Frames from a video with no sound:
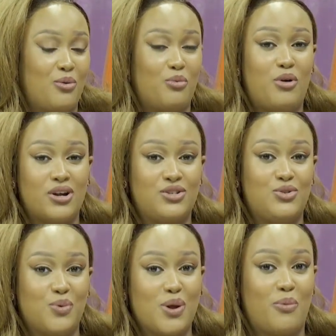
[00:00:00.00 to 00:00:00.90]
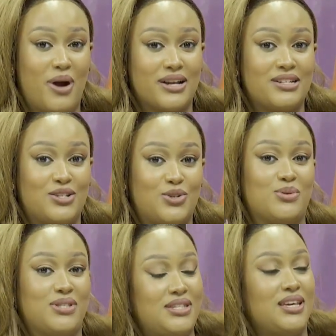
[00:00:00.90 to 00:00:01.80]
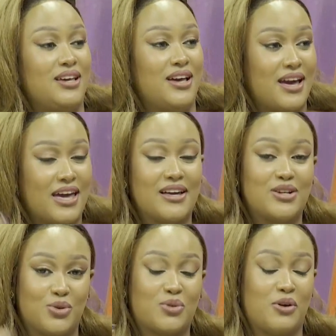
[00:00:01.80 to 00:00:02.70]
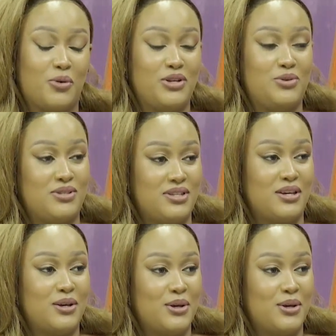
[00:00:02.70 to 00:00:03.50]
What do we want to see? And that is what we're going to see.